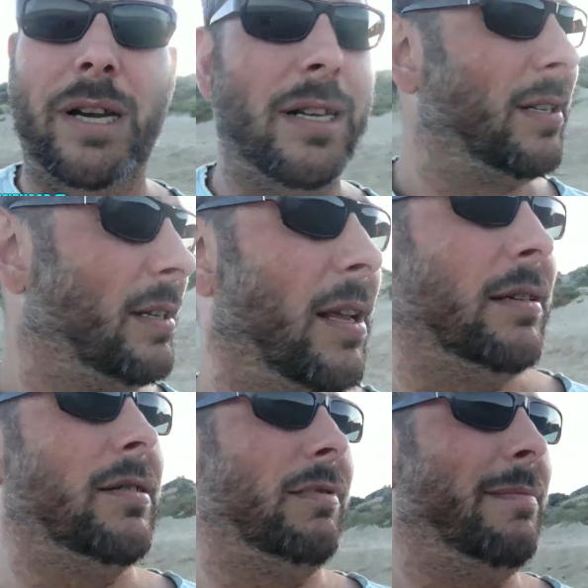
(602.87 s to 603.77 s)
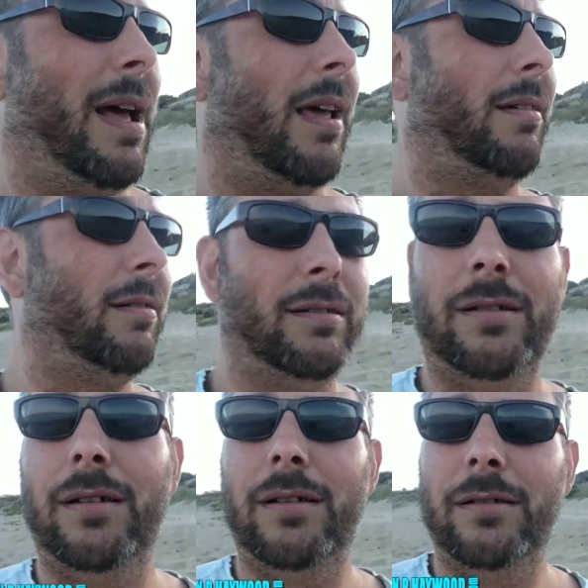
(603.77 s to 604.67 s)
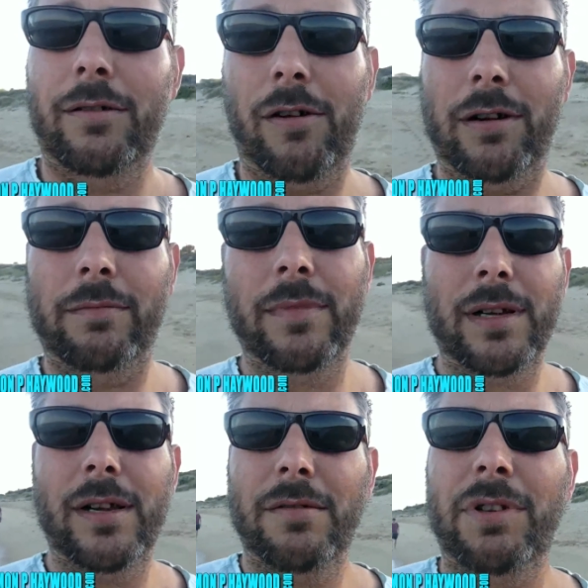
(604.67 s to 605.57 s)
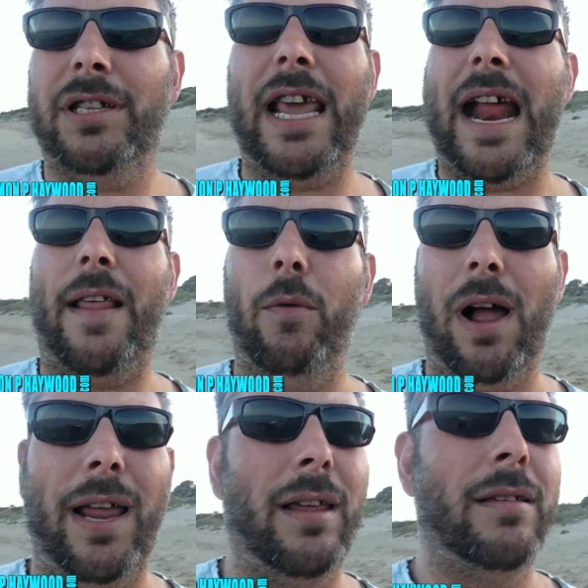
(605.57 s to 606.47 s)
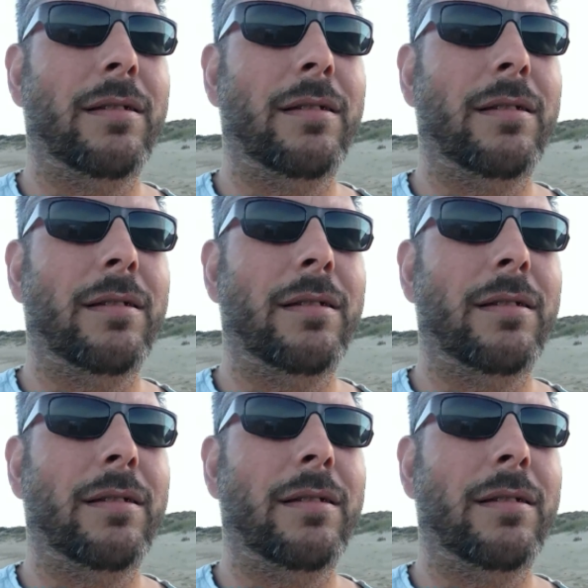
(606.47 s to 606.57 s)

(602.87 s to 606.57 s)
will bring you success. It doesn't really matter, right? Just get out of the way.